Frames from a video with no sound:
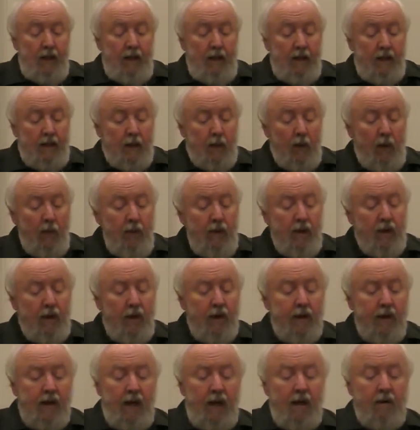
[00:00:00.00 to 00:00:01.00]
Now what we
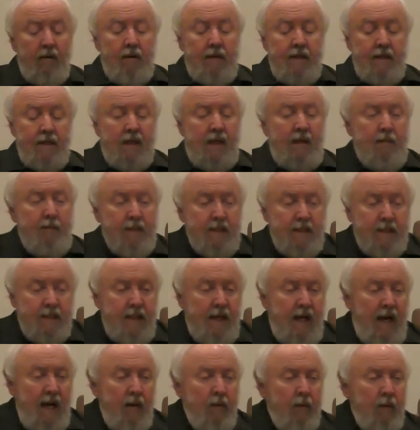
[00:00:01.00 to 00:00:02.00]
learn here is that
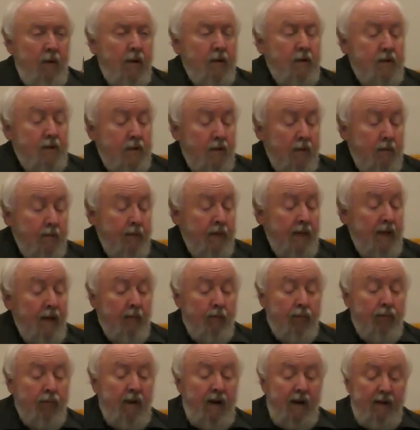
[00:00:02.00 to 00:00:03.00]
Messiah will also be a
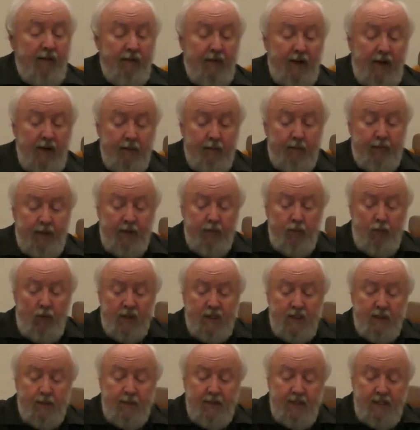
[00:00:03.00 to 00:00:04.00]
prophet, but more
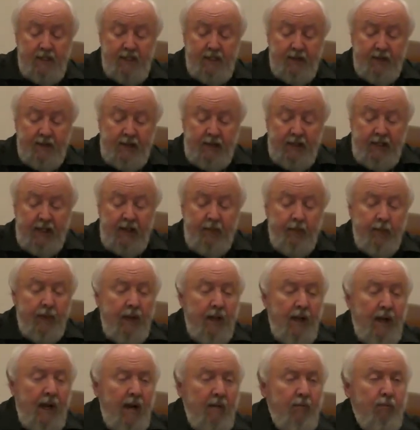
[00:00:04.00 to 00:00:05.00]
specifically,
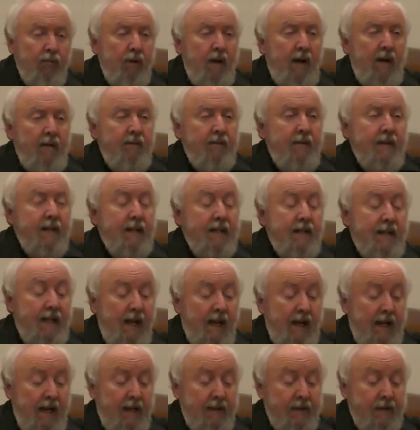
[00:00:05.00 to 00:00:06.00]
a prophet
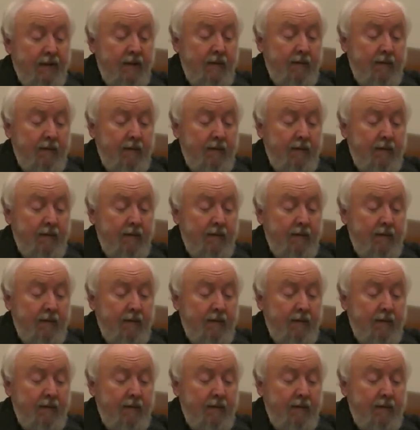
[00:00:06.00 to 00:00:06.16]
like unto